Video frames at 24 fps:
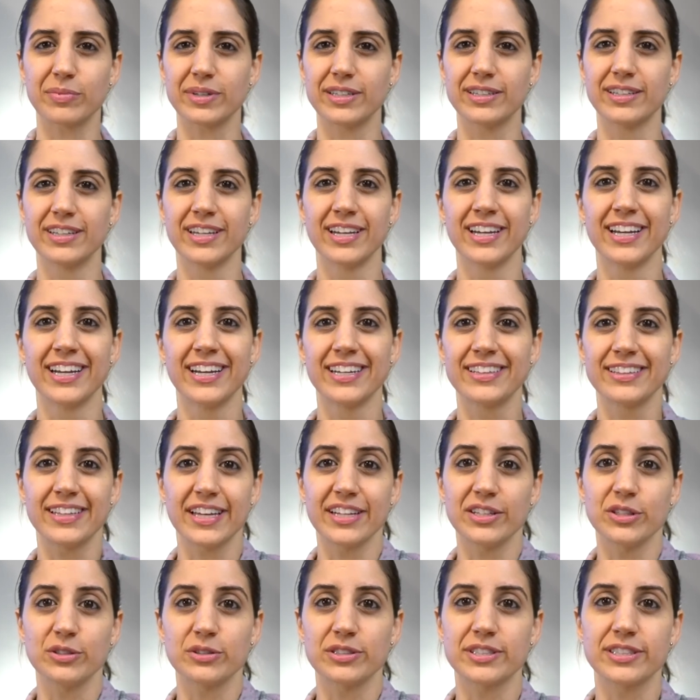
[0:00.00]
but
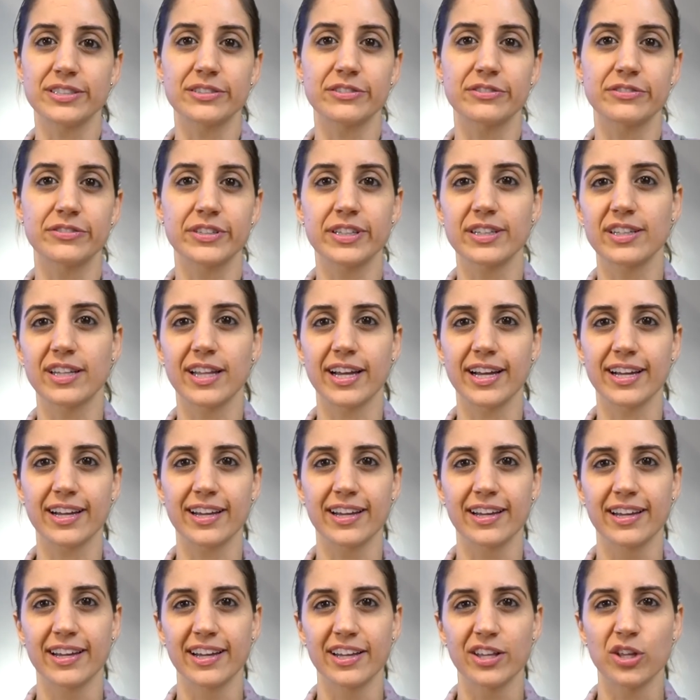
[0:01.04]
then you still feel like
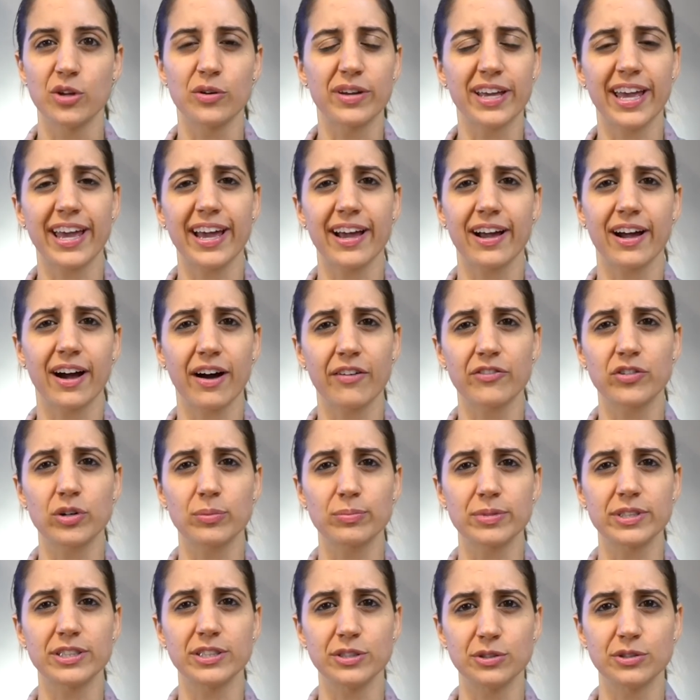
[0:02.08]
you can't
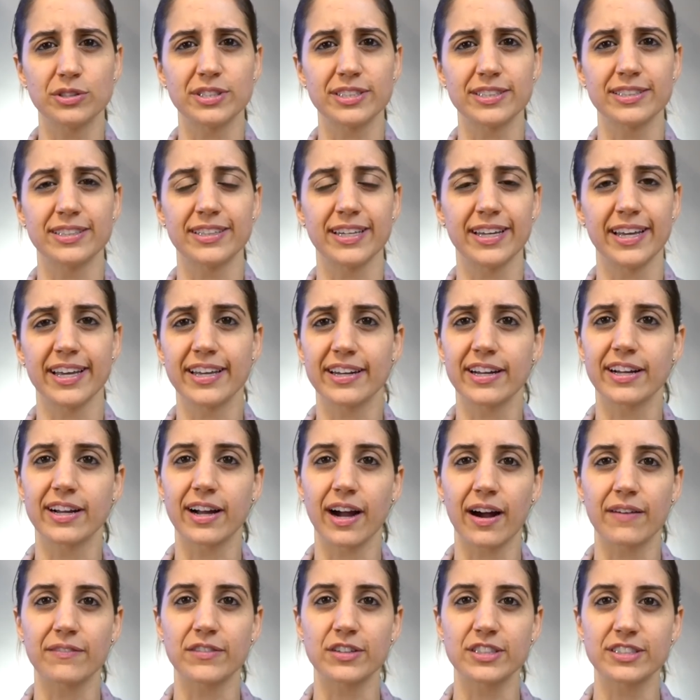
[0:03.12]
comfortably use it in a
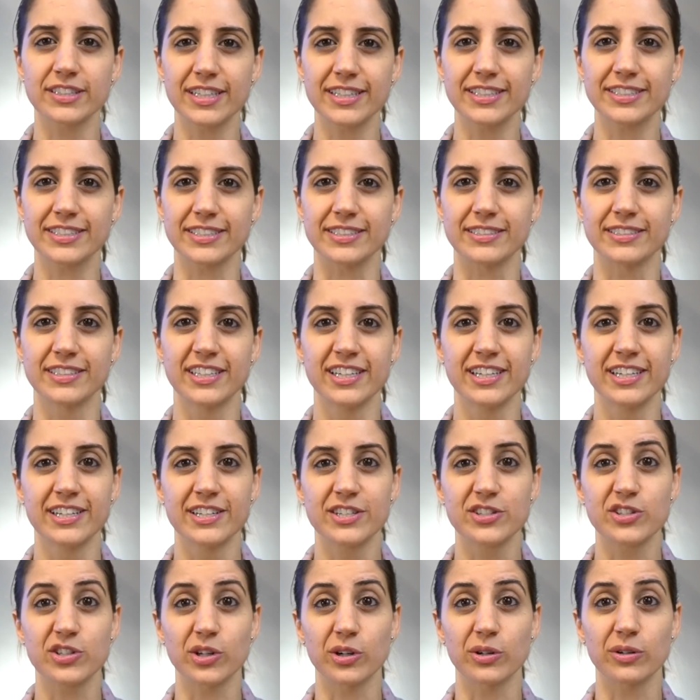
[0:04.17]
conversation.
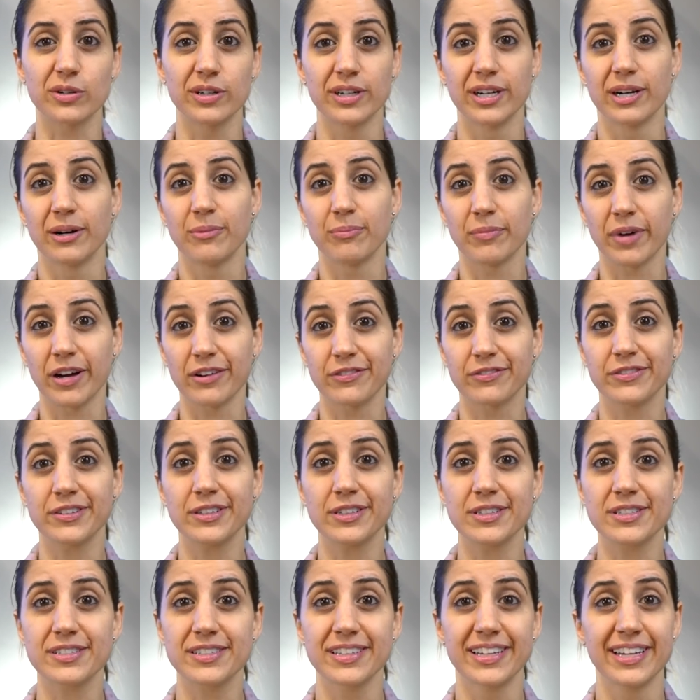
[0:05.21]
So my
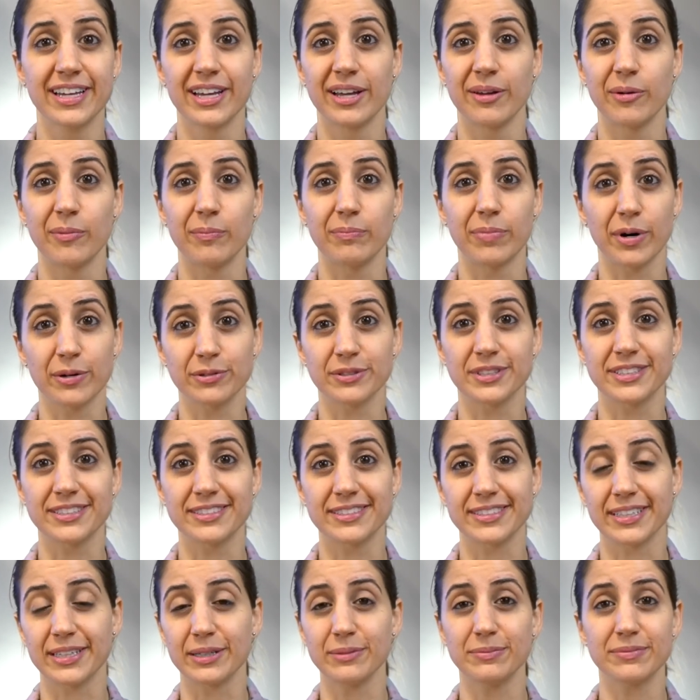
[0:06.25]
first bonus
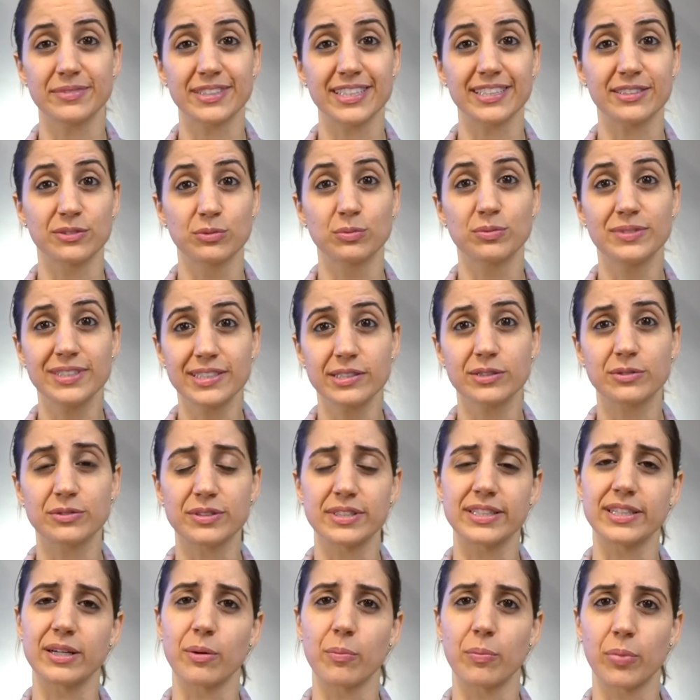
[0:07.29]
tip that's really,
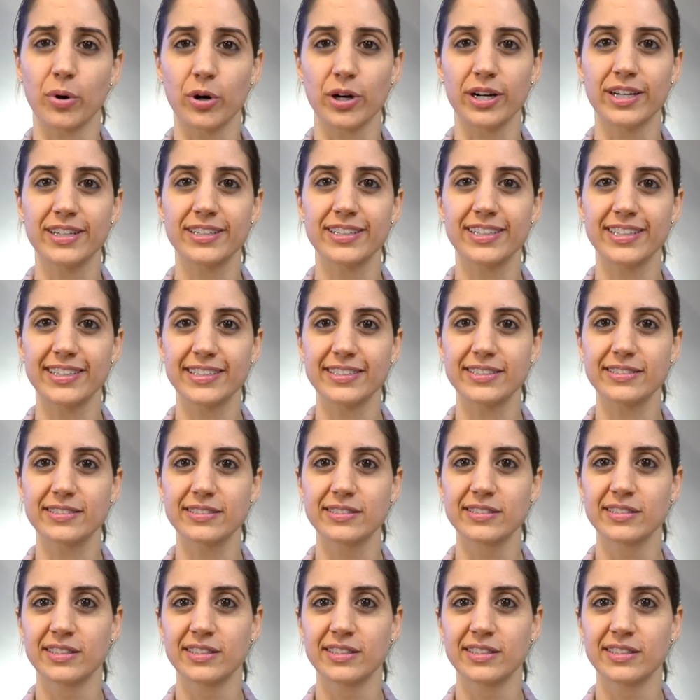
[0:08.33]
really important is